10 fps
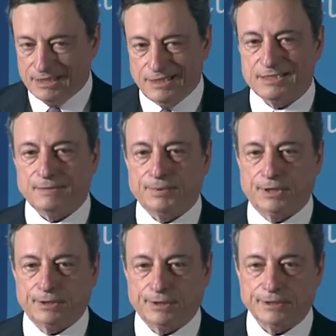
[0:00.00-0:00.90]

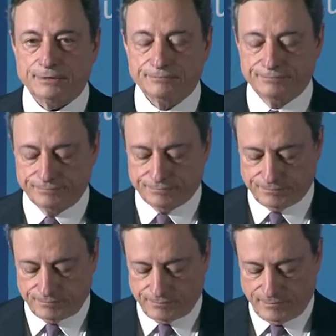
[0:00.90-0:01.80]
disappeared.
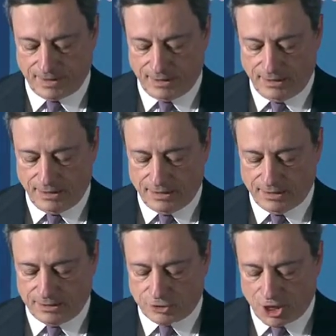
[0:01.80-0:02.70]

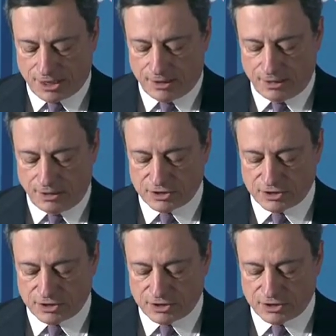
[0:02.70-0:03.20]
The general loss